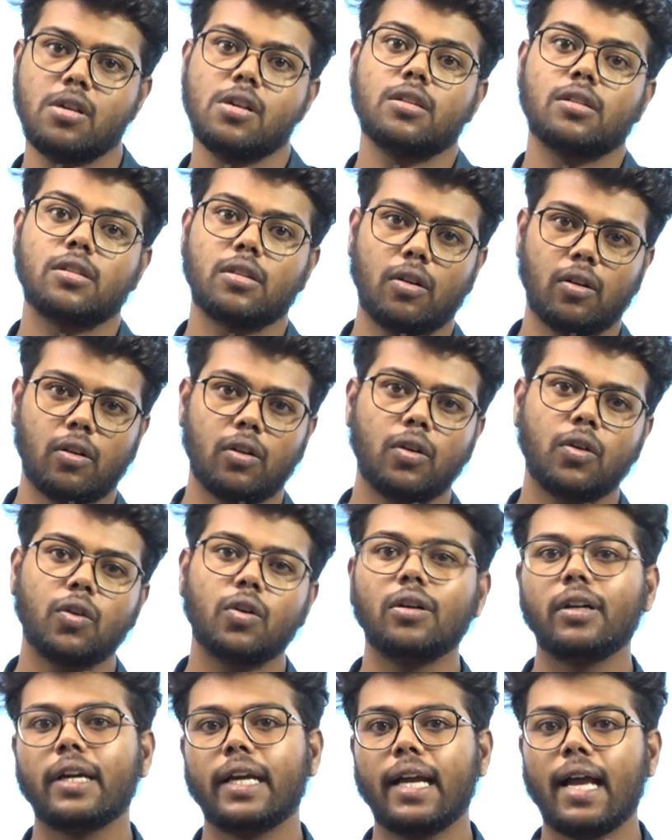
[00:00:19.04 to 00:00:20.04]
So,
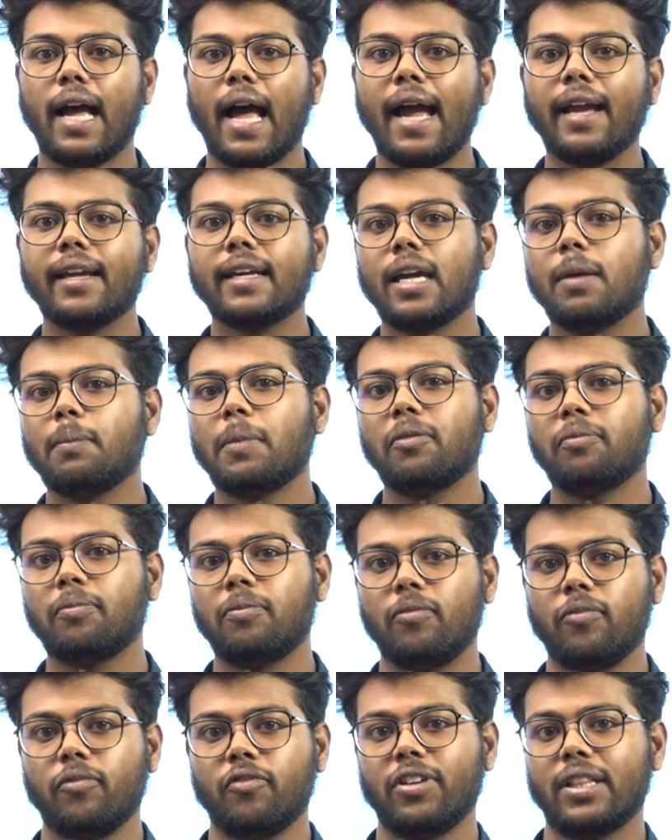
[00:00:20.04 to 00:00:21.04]
today I came
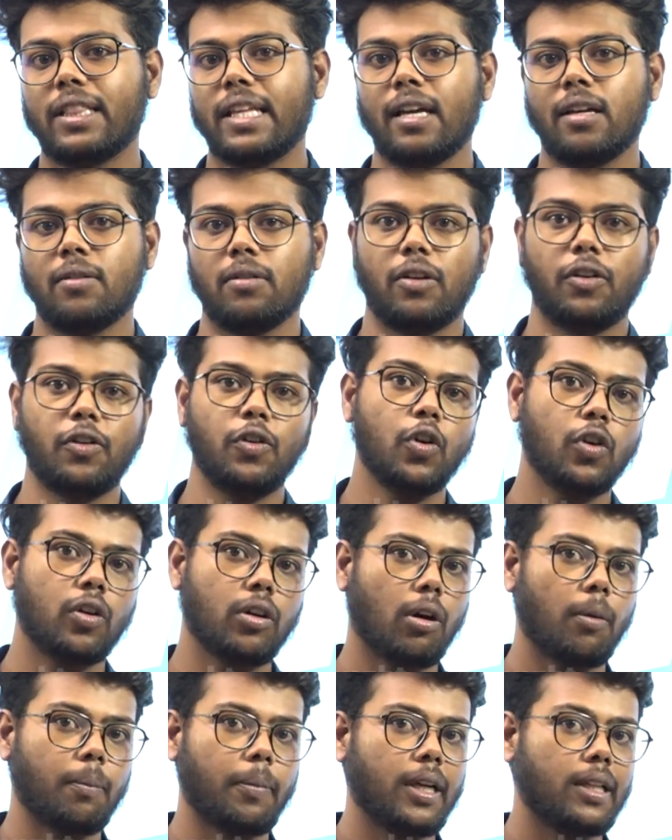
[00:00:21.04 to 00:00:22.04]
up with a new
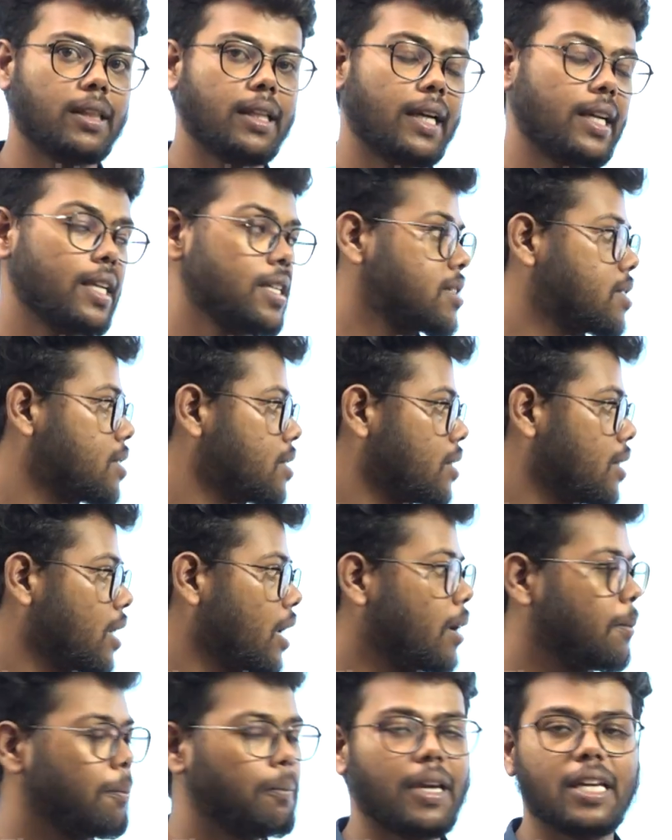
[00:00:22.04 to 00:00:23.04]
topic, that is
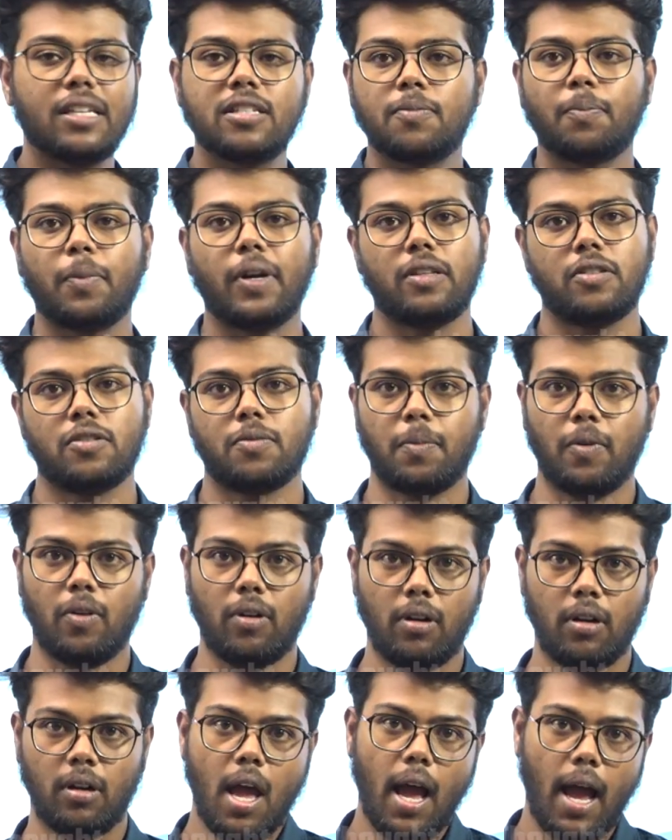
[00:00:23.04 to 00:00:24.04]
3P's principle,
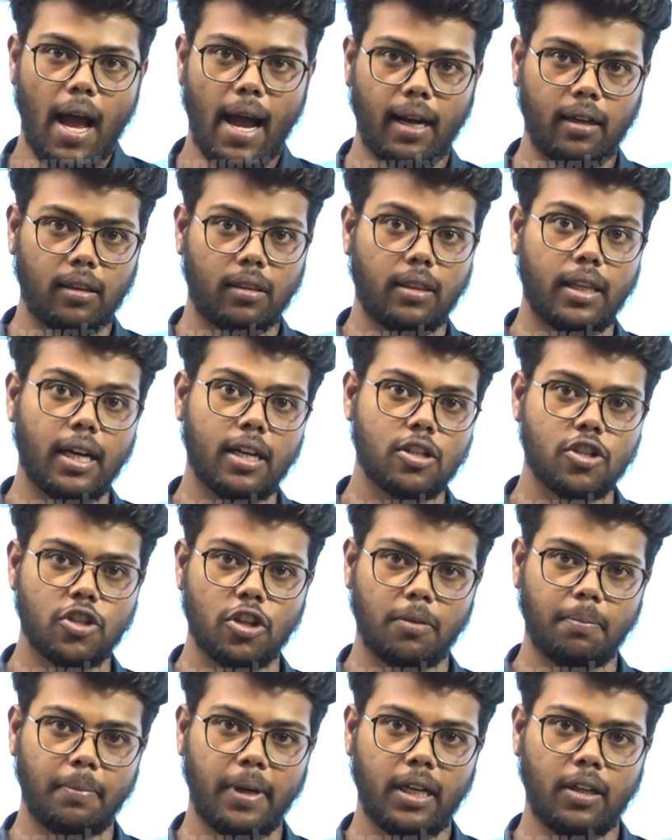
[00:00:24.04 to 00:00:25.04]
and that
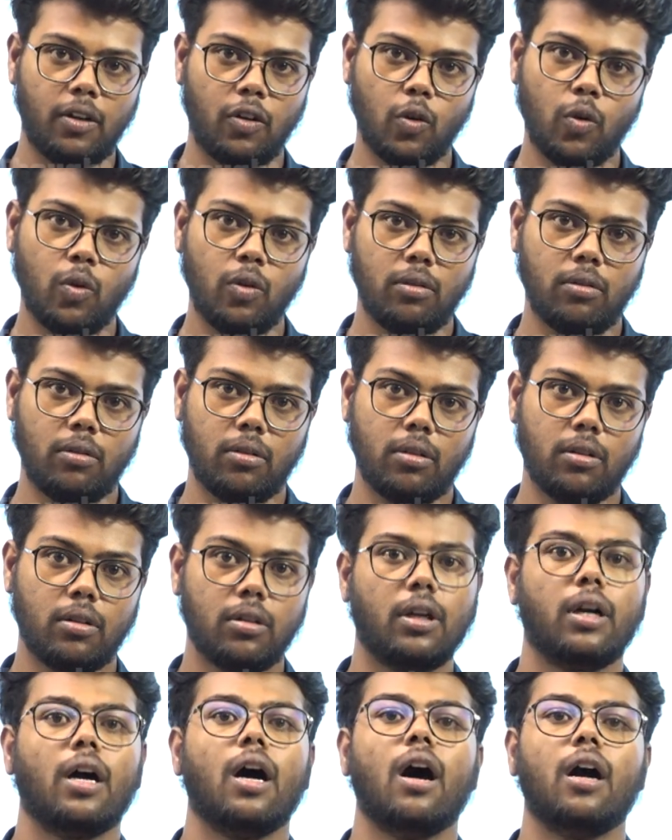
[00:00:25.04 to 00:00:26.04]
should be do
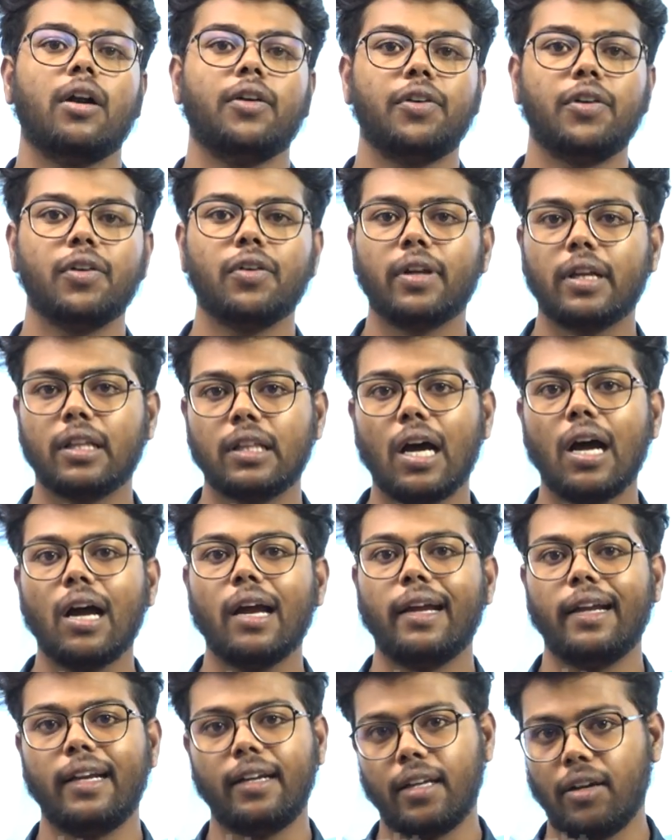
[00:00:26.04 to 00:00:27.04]
on during the
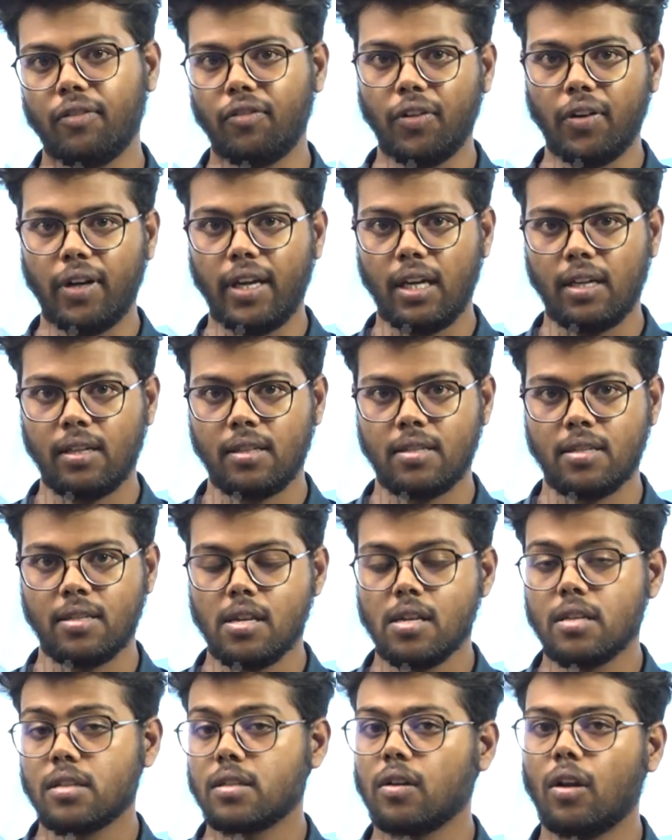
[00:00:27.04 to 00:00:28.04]
interview day.
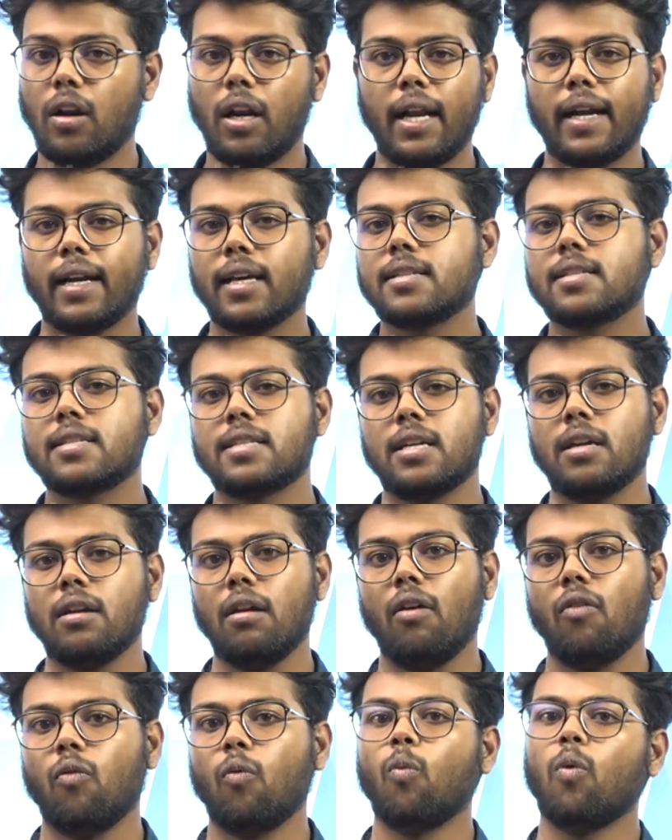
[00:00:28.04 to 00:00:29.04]
So, let us
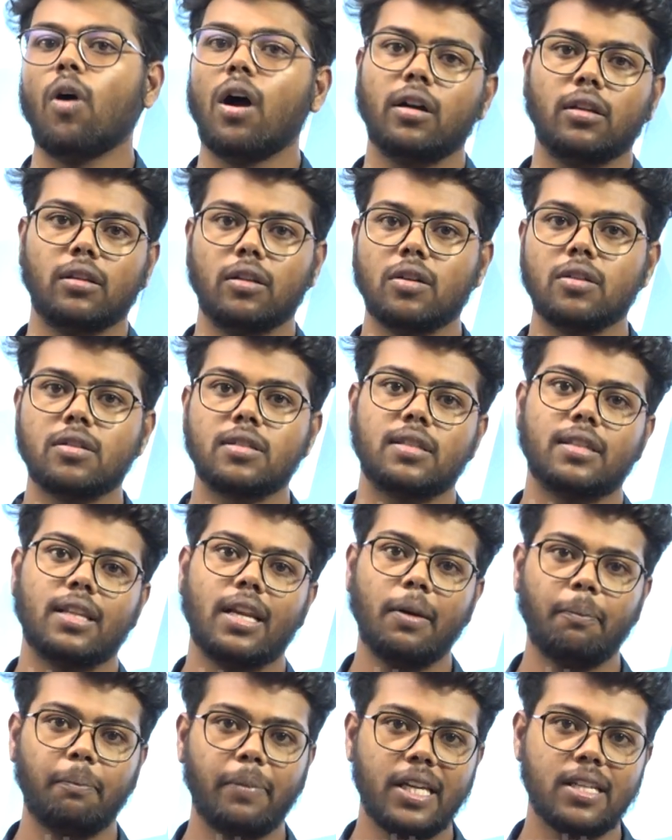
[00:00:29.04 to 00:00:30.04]
see what those
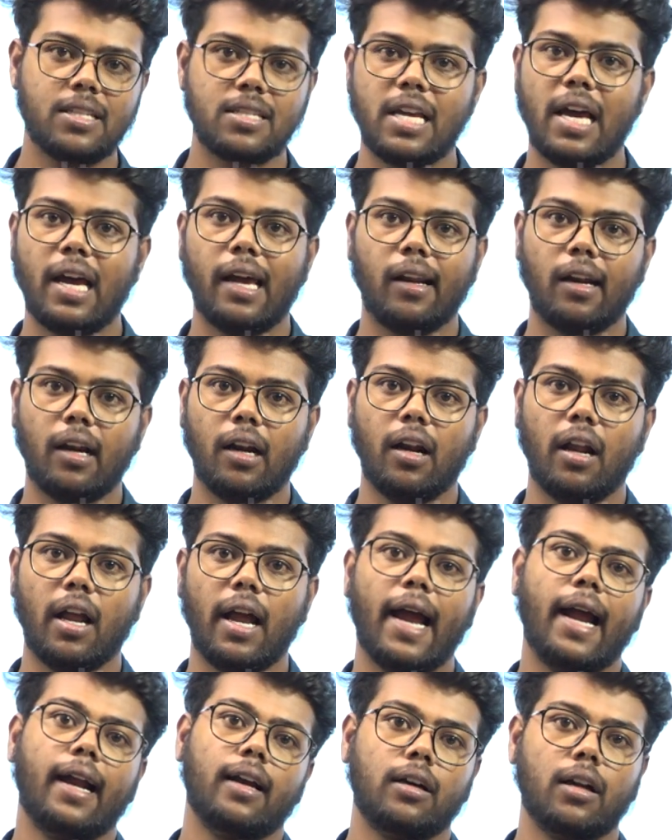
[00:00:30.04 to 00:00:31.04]
3P's are
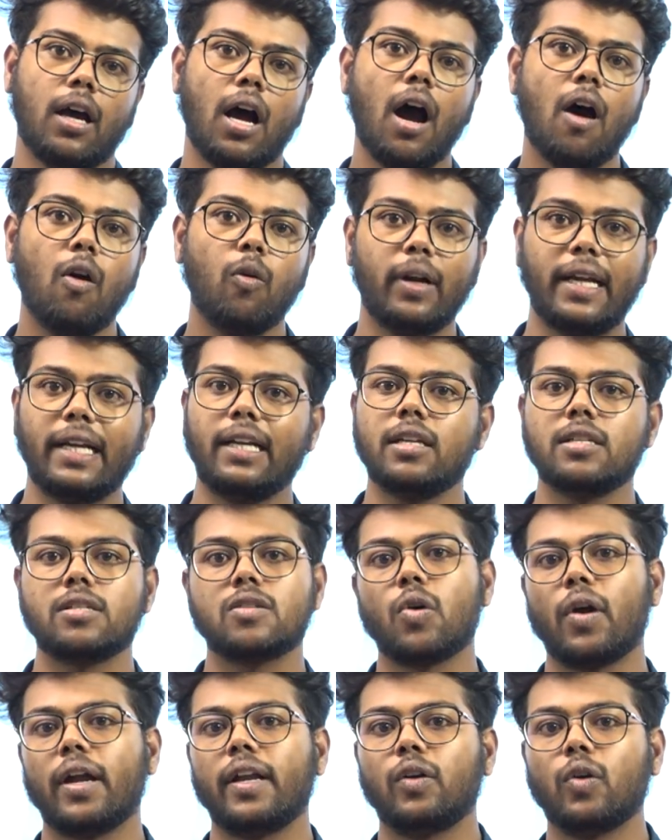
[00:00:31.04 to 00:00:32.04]
and how it is
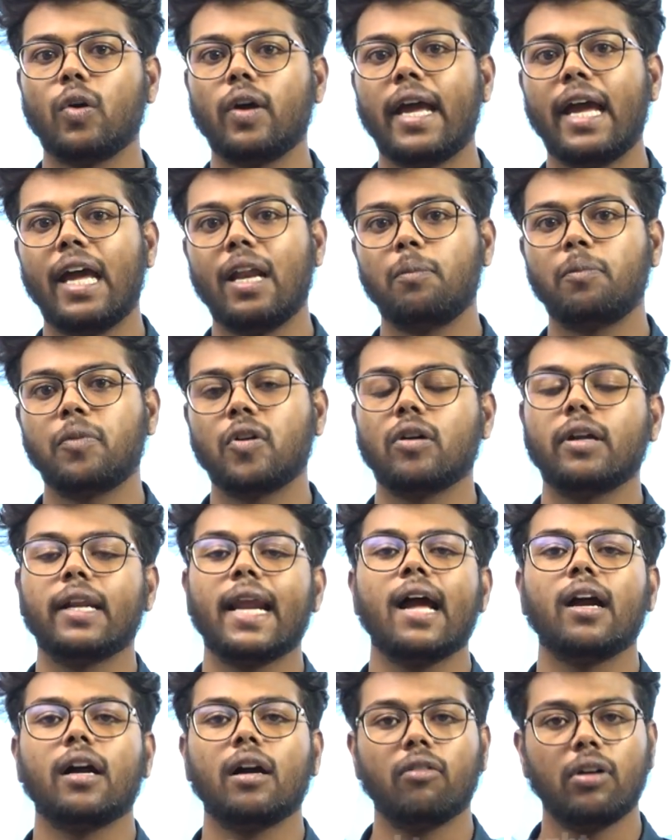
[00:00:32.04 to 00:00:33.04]
going to help to
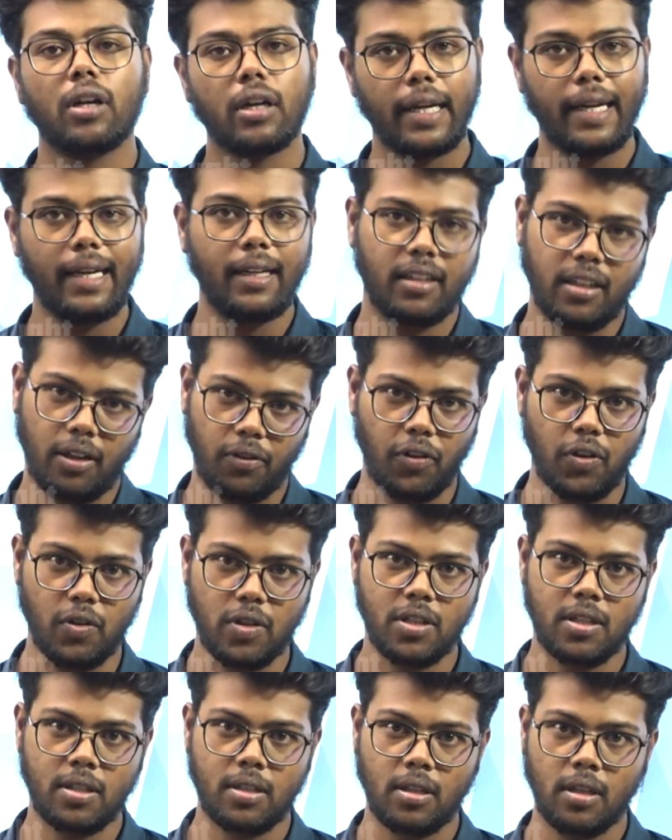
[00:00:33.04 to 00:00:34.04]
crack our
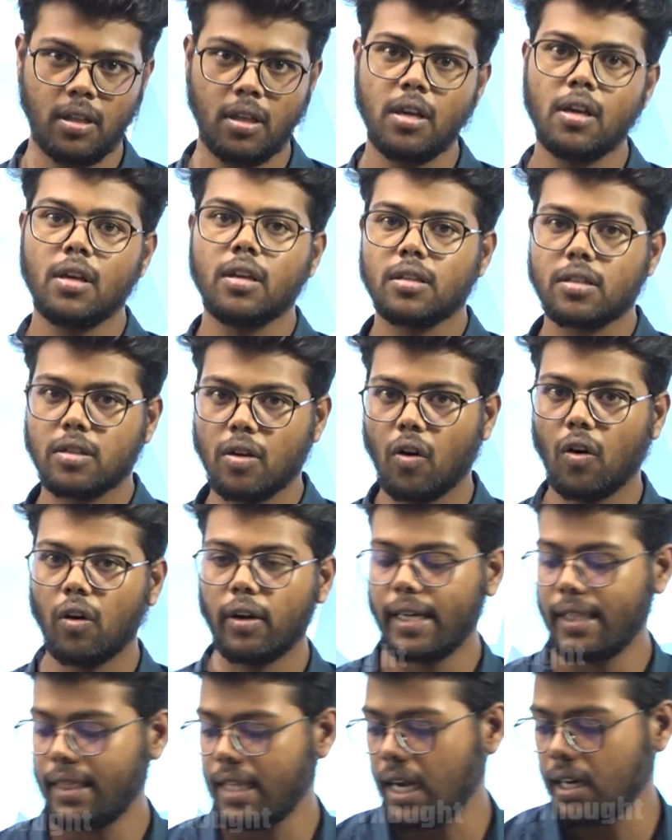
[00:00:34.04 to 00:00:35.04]
interviews. So,
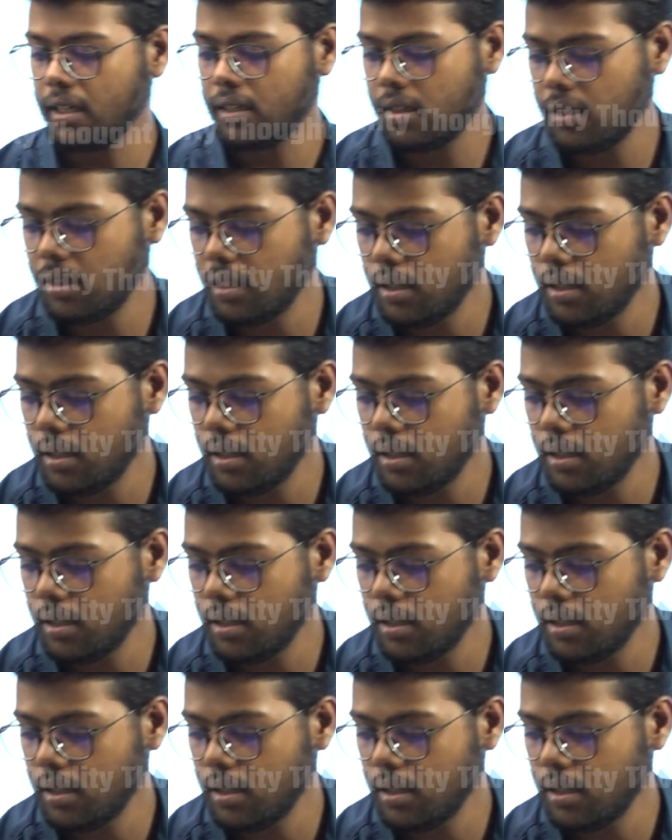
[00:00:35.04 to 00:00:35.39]
in that,